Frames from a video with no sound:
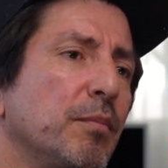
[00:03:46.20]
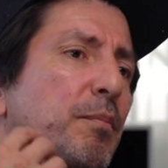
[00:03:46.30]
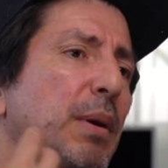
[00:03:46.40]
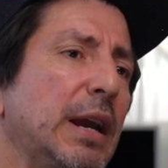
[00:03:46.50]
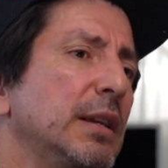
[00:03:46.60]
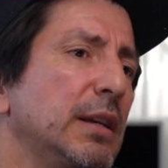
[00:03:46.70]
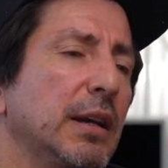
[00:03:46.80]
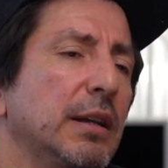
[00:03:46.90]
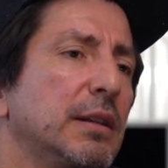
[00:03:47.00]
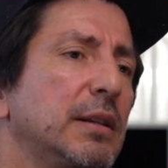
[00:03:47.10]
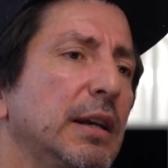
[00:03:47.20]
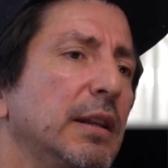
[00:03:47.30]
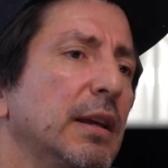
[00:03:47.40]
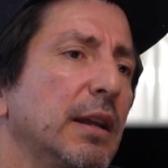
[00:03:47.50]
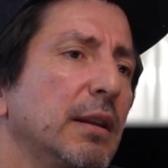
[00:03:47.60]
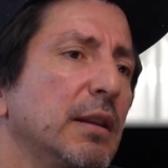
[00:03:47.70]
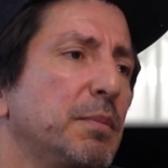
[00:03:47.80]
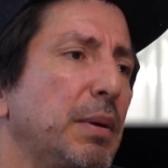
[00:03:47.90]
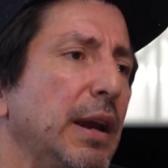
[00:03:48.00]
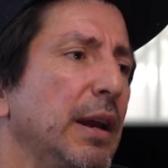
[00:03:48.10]
painting and seeing that this
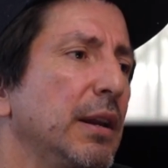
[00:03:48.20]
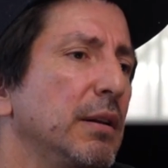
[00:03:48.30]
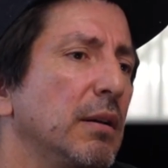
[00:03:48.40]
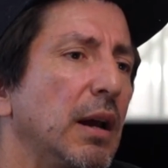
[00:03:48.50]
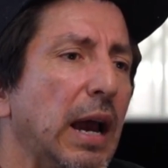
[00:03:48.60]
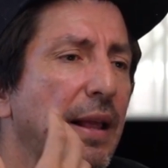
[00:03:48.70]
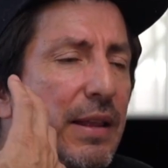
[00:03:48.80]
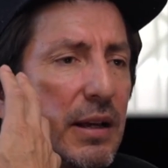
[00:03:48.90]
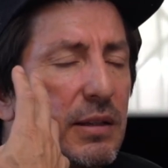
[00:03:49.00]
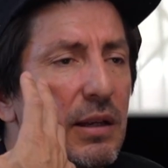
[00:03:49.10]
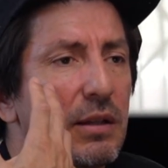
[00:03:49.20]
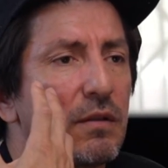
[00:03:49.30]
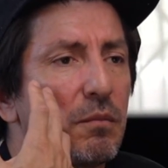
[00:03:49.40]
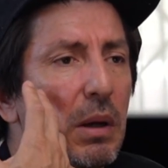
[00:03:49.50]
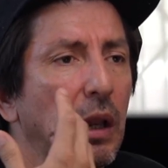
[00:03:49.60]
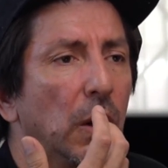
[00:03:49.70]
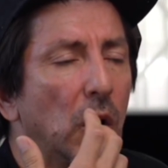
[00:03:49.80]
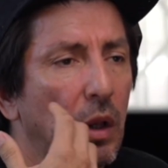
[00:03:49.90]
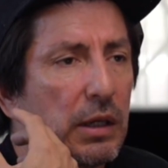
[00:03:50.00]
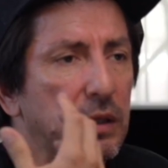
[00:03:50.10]
pain had that sense of
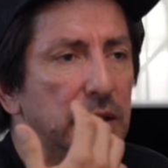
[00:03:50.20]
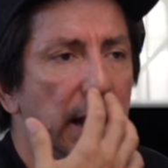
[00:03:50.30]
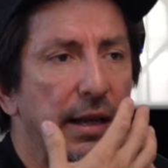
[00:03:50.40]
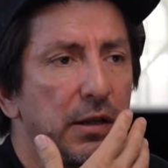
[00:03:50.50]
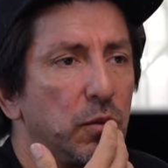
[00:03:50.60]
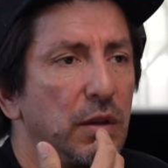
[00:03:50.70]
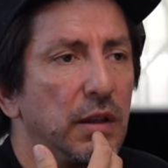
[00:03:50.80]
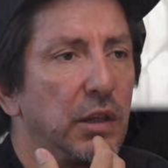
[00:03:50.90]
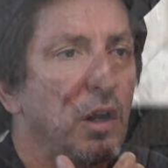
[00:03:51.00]
melancholy and sadness within the